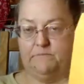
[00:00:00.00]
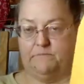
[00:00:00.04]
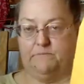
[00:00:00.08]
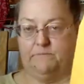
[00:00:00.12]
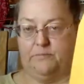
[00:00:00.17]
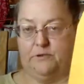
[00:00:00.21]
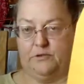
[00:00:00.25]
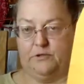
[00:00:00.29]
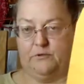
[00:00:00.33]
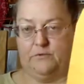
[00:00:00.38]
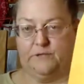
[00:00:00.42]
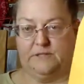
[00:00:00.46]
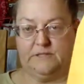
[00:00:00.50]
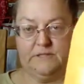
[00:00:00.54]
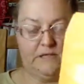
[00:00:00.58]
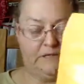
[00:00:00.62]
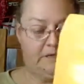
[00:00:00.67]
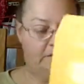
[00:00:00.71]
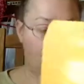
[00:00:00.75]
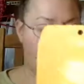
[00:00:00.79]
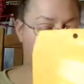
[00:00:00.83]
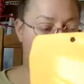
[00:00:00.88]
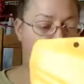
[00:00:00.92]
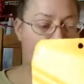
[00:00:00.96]
put the receipt in
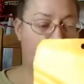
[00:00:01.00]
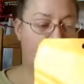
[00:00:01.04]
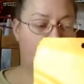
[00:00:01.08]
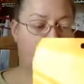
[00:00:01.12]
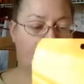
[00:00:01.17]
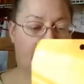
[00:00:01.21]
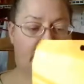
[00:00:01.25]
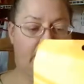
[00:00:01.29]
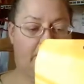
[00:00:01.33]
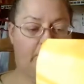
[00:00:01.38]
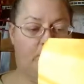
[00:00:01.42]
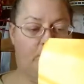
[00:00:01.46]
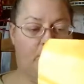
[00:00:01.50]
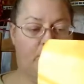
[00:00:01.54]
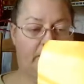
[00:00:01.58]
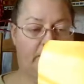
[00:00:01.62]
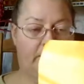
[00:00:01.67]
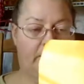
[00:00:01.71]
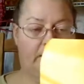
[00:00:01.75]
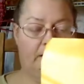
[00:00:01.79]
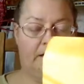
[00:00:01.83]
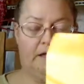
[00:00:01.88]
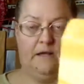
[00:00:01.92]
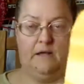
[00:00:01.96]
the trash at that
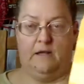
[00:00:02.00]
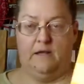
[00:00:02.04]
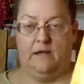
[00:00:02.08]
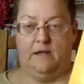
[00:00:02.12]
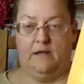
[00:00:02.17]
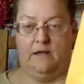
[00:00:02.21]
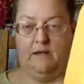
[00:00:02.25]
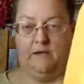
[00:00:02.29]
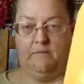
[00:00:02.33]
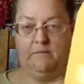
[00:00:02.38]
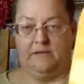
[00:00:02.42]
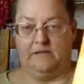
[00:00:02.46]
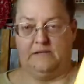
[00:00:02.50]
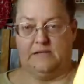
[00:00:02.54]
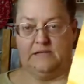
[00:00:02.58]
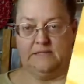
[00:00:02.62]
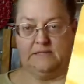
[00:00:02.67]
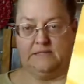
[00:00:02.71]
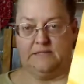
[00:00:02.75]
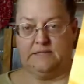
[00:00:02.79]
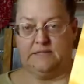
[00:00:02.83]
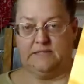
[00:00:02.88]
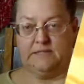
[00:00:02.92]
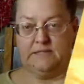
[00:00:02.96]
point. But
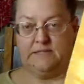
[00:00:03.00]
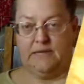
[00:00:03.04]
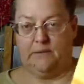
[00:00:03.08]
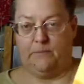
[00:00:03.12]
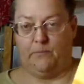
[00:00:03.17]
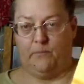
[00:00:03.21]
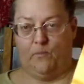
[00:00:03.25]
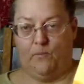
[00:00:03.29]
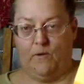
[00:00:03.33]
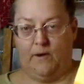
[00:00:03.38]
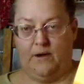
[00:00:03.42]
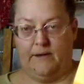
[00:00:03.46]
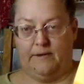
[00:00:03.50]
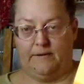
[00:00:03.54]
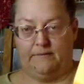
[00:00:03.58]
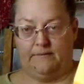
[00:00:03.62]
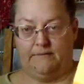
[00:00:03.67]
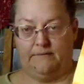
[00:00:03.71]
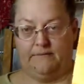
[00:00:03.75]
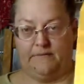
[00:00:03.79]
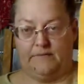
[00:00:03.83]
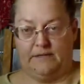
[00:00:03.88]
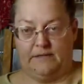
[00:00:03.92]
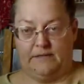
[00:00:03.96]
this is step 1.
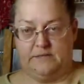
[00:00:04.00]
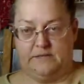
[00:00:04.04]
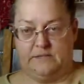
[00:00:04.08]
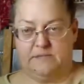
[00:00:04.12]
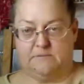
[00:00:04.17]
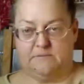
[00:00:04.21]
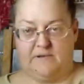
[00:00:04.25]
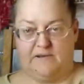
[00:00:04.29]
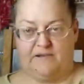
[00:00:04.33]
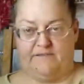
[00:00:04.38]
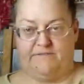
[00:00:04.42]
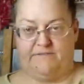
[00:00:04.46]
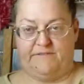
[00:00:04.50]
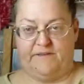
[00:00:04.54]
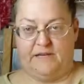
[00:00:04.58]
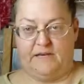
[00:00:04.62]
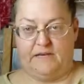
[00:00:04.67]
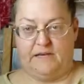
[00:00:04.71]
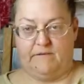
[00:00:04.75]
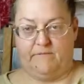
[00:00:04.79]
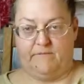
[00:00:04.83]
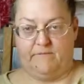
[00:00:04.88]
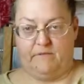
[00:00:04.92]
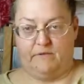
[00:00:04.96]
This is my
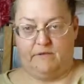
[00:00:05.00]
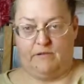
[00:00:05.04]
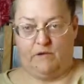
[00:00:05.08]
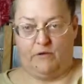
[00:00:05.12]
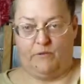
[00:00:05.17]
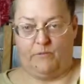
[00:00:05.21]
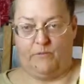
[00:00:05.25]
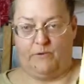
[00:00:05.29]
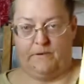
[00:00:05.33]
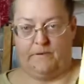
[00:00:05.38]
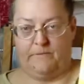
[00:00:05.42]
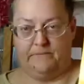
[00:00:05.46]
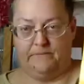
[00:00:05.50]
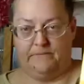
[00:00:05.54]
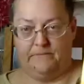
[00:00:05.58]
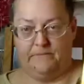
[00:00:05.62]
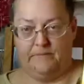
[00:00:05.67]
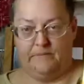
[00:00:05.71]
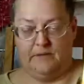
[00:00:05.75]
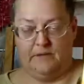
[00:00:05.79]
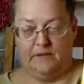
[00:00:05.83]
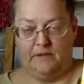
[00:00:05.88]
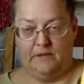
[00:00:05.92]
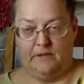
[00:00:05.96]
feed envelope.
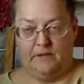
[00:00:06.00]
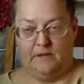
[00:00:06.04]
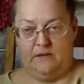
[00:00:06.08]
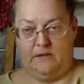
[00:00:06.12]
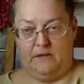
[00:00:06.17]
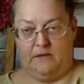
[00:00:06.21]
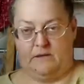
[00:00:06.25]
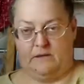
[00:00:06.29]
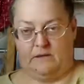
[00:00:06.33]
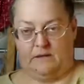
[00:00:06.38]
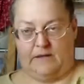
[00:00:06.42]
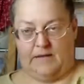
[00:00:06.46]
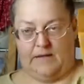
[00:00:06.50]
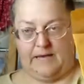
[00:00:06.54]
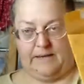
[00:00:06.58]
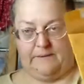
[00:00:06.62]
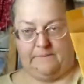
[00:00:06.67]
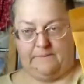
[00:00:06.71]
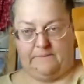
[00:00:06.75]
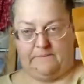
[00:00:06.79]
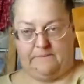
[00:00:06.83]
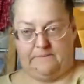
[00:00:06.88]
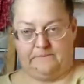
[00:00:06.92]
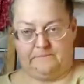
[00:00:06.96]
Okay?
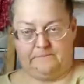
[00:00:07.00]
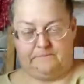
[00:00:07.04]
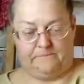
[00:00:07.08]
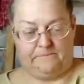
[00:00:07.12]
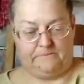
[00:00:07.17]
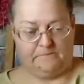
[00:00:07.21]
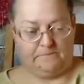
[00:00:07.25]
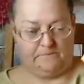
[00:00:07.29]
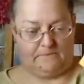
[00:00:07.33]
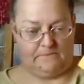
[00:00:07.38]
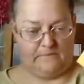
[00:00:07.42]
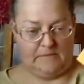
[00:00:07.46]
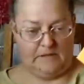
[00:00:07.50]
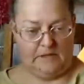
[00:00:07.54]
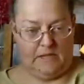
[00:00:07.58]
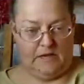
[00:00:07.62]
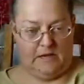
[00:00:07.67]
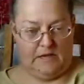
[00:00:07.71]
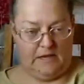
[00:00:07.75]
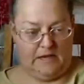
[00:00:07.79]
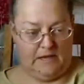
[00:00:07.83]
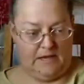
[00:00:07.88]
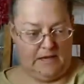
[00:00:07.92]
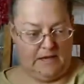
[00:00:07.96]

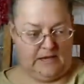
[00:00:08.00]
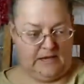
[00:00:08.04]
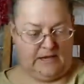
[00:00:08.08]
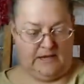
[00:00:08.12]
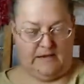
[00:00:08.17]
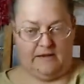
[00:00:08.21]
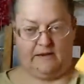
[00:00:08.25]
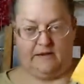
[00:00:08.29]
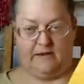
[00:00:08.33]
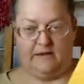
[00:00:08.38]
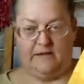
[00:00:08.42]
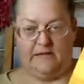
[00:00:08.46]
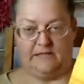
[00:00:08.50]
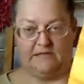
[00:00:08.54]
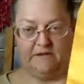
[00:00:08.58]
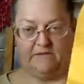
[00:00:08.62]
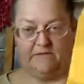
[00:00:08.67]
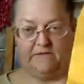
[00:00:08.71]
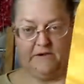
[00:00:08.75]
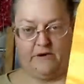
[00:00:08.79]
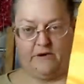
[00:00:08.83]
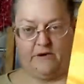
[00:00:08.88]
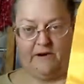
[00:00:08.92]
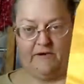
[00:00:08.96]
And it's a
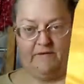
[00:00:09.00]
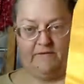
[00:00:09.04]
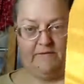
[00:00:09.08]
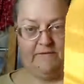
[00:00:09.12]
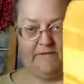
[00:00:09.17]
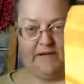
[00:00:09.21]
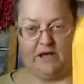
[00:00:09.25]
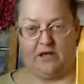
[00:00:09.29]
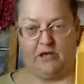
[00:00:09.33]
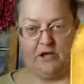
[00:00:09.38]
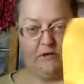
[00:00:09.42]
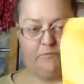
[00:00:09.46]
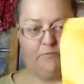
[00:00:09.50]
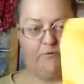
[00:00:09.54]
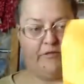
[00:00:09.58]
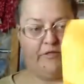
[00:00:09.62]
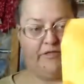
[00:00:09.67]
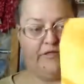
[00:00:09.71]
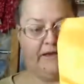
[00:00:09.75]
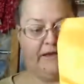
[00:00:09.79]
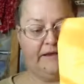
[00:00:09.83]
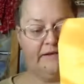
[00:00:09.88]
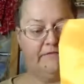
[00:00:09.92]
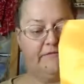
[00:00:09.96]
very valuable
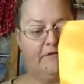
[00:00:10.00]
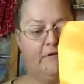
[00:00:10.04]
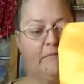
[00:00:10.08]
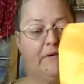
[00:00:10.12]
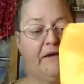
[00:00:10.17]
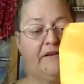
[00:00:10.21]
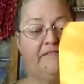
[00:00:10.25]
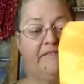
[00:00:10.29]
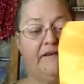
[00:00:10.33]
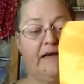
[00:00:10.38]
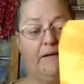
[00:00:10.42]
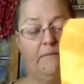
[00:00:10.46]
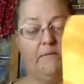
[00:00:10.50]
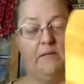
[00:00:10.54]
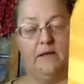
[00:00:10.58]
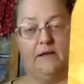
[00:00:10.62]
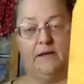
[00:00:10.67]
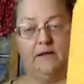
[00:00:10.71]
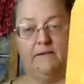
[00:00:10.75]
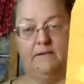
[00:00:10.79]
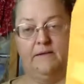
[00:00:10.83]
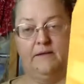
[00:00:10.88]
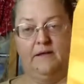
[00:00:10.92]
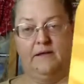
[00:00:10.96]
thing for my family.
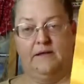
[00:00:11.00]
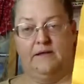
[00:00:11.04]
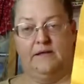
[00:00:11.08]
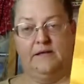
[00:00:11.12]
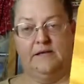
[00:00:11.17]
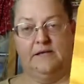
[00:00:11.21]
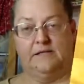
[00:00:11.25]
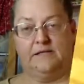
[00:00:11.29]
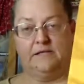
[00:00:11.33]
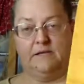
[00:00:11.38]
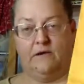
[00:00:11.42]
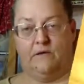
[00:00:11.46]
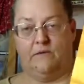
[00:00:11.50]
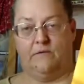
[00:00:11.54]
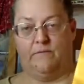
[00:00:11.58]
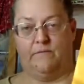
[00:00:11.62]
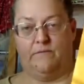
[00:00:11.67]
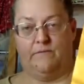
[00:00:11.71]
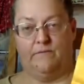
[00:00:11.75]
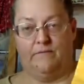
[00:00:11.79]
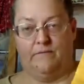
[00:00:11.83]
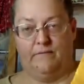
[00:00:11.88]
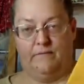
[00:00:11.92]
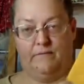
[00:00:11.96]
So,
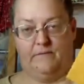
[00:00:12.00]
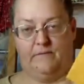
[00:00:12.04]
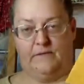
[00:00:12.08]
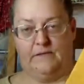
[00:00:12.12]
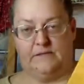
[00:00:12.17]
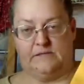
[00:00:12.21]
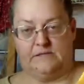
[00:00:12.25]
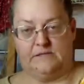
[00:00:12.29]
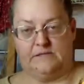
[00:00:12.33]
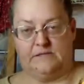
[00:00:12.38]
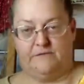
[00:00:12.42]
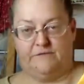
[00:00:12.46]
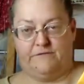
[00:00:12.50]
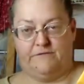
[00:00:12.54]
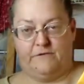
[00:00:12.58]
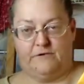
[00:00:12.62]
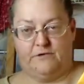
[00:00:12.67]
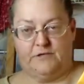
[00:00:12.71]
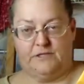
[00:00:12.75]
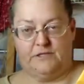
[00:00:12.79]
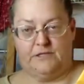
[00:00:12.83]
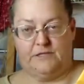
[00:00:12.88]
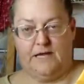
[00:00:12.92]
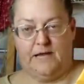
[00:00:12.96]
this is the
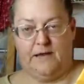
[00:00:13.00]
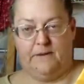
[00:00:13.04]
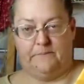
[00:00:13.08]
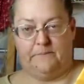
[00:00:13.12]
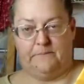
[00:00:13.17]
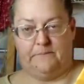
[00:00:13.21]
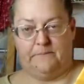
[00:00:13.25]
first step.